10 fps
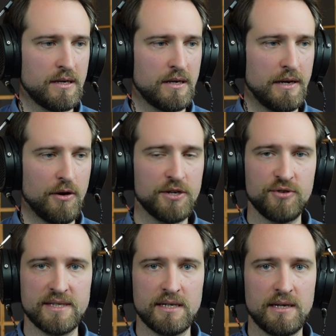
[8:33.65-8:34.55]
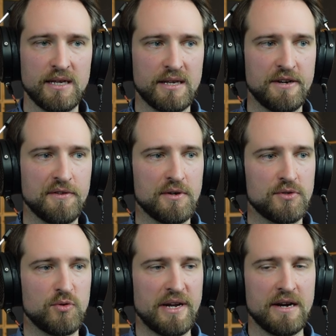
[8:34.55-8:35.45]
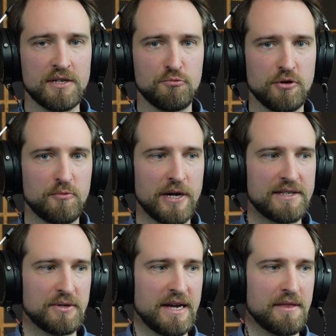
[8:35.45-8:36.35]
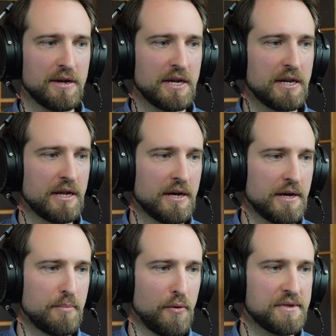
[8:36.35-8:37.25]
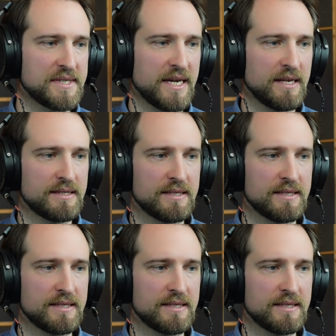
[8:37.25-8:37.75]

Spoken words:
Now, interestingly, here those 2 layers work well together in both settings.